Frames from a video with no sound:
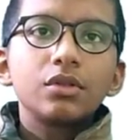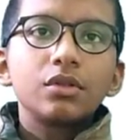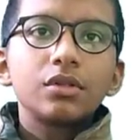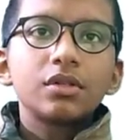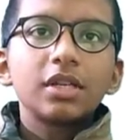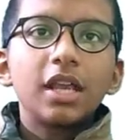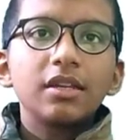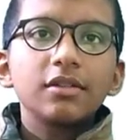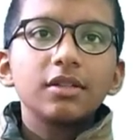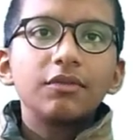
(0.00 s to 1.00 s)

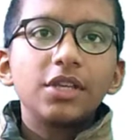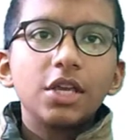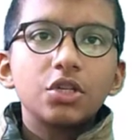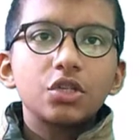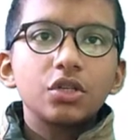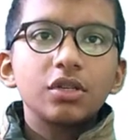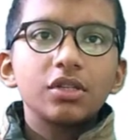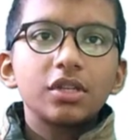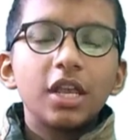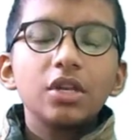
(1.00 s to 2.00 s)
standard deviation,
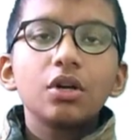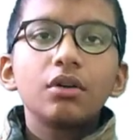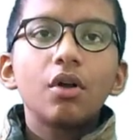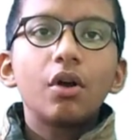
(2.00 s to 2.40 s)
standard